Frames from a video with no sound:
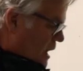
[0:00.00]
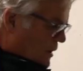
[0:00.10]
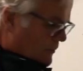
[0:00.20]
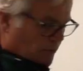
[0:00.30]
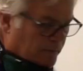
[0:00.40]
put
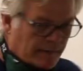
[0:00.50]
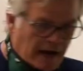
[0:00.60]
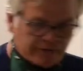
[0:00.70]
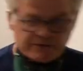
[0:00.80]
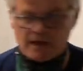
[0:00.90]
my mask
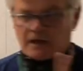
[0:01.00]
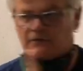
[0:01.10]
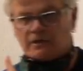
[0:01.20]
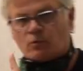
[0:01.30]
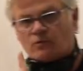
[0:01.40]
on, and then
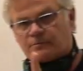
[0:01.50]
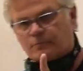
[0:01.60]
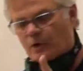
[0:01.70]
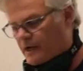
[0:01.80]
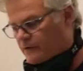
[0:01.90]
we'll spray,
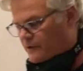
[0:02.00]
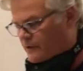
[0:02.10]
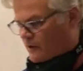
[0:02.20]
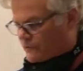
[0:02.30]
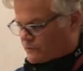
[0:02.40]
and then I'll
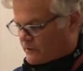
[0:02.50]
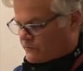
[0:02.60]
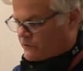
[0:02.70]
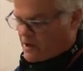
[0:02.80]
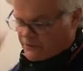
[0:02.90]

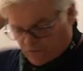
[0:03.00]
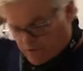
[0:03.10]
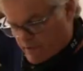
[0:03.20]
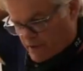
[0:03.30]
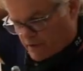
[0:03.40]
exhaust for a
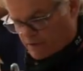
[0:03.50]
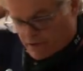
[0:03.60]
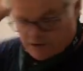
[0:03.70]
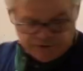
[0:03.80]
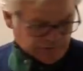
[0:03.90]
minute, and then just